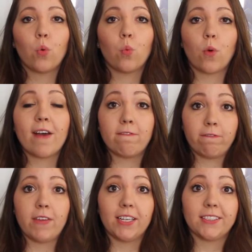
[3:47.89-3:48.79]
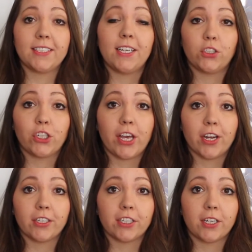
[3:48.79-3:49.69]
what fits each
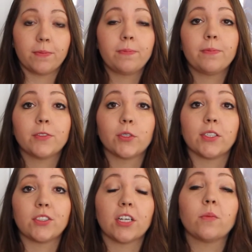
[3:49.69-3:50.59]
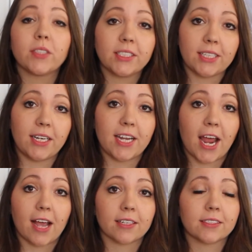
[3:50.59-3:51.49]
character. So I started with
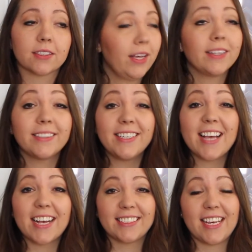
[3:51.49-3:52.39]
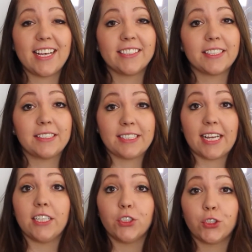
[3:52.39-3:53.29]
syntax. Syntax is
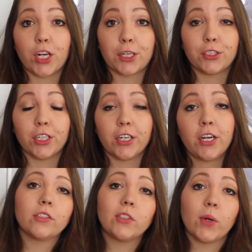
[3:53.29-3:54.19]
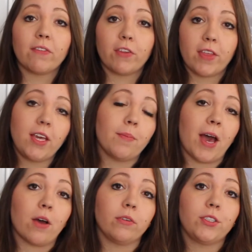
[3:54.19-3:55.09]
sentence structure. So you have to think
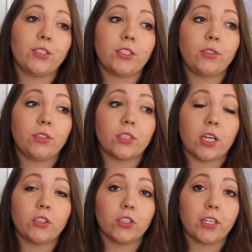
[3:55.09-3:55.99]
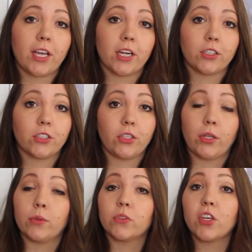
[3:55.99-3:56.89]
about, does your character
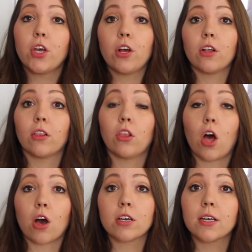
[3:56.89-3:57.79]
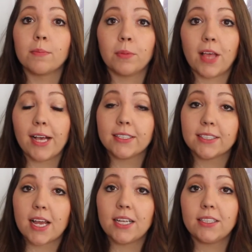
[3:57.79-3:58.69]
use long, complex
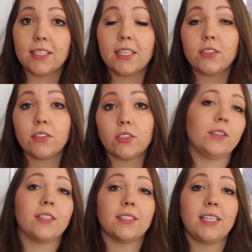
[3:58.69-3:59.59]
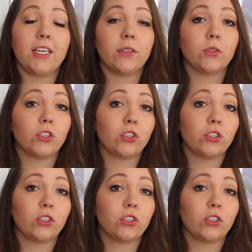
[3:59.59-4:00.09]
sentences? Does he use